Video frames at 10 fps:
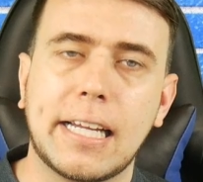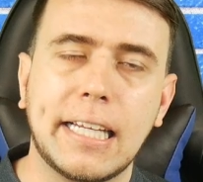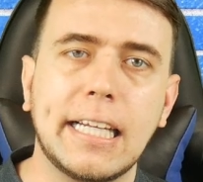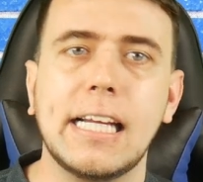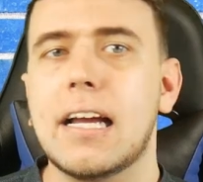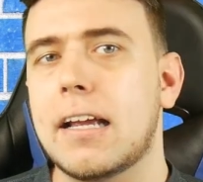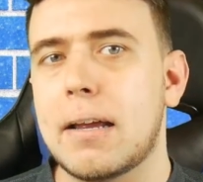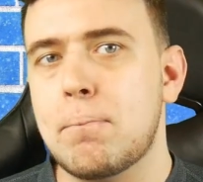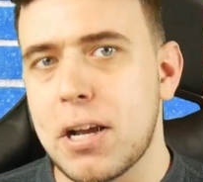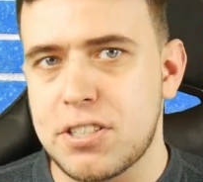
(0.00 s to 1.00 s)
he
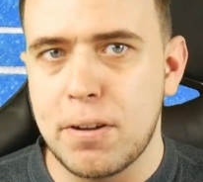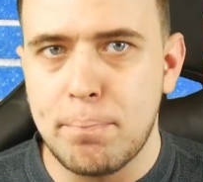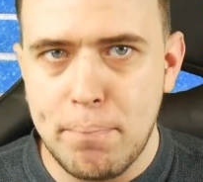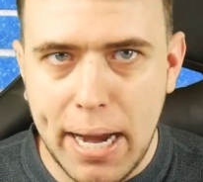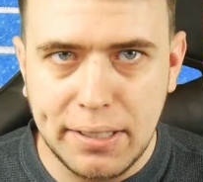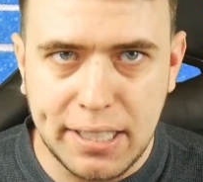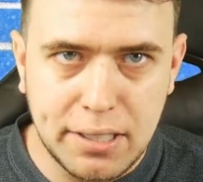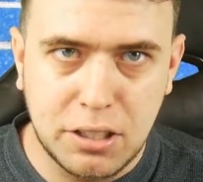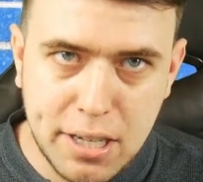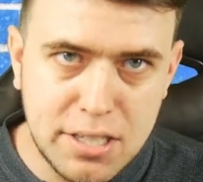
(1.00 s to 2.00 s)
must have made
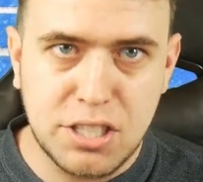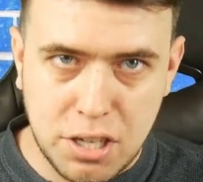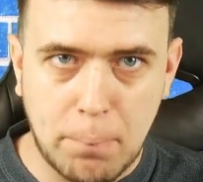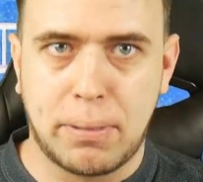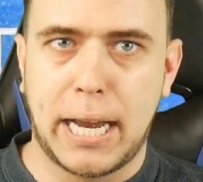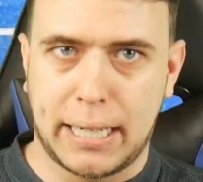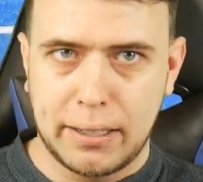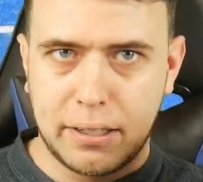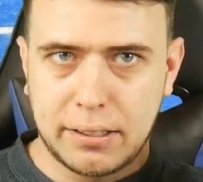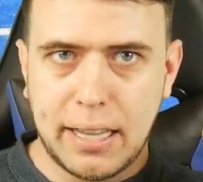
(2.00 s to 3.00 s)
did did something